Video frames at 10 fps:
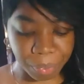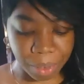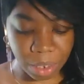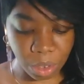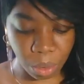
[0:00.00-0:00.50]

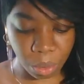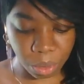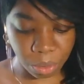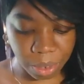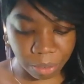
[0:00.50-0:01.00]
So you
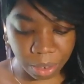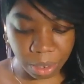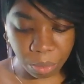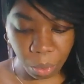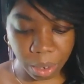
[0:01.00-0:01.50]
definitely
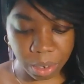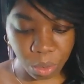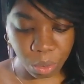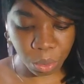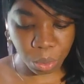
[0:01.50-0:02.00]
want
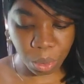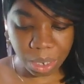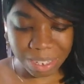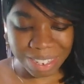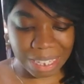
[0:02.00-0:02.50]
to
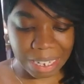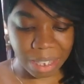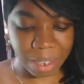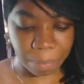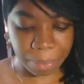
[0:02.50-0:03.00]
send
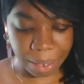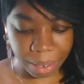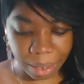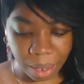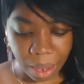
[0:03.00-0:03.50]
something